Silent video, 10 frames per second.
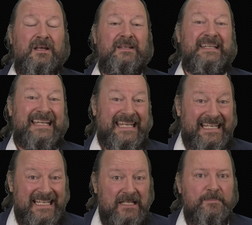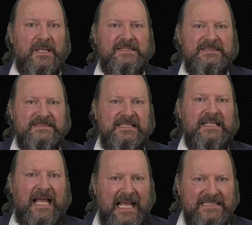needed but still
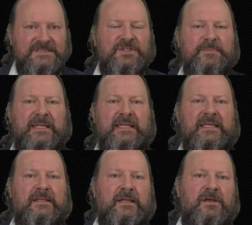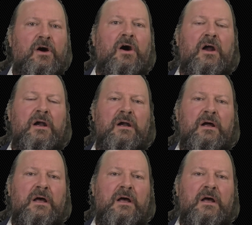has to be in the car.